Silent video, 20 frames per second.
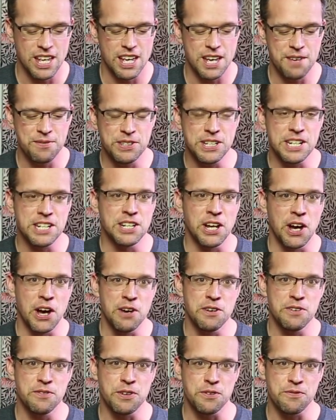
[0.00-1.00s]
if you didn't know,
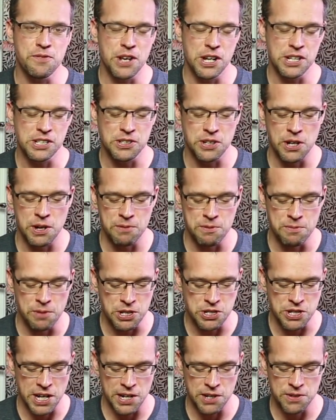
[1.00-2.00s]
if you're first time on my
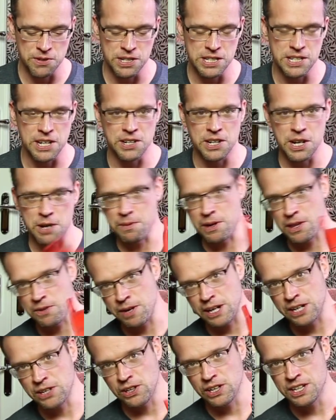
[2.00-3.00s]
channel and you don't know about the
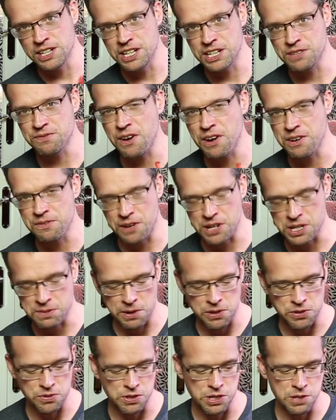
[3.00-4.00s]
red colander, it's very, very
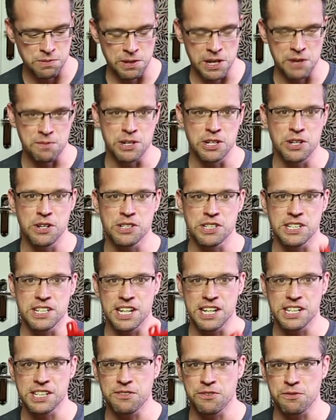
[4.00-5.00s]
special to me. I've been using
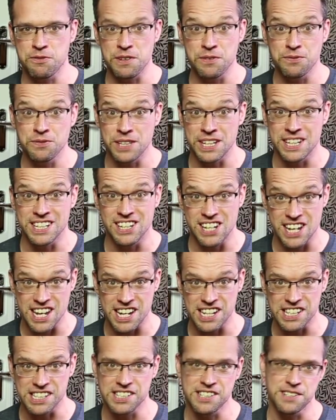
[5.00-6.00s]
this for 15
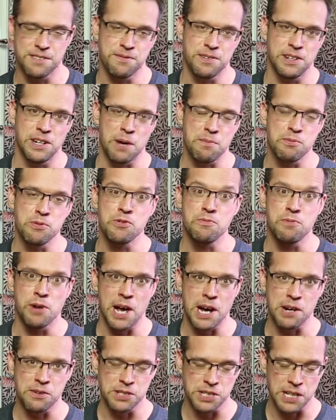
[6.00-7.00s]
years to fill up all
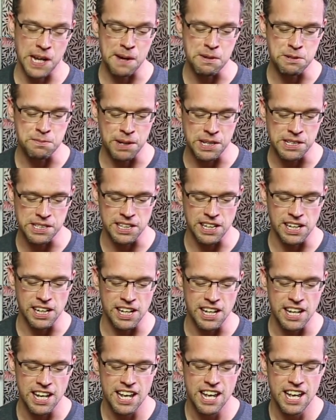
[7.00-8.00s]
my aquascapes
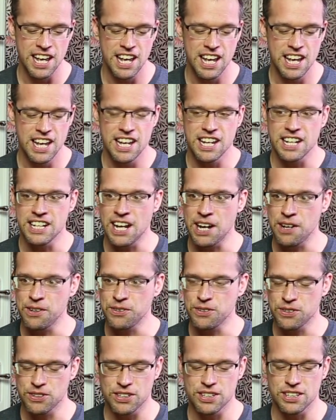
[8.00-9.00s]
basically.
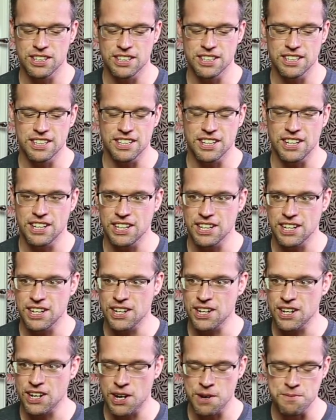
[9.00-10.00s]
Now,
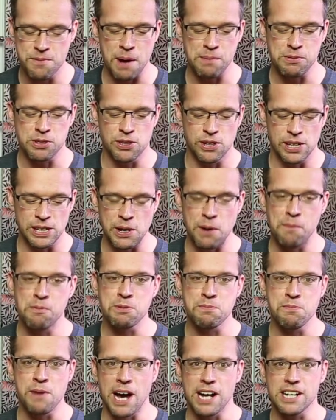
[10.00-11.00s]
I'm absolutely
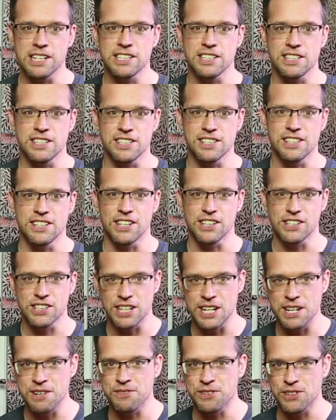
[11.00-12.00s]
gobsmacked that
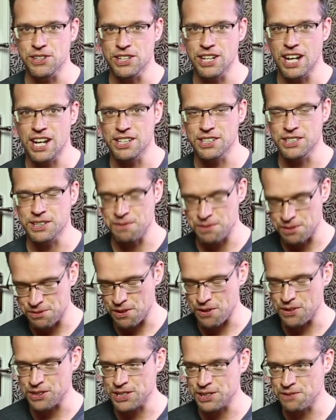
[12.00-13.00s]
Stephen has something
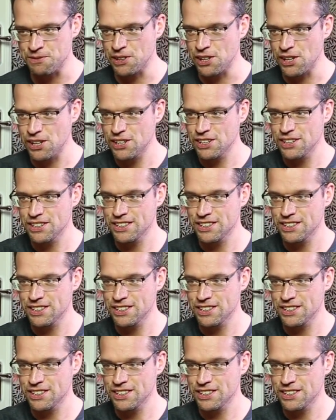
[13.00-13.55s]
very similar.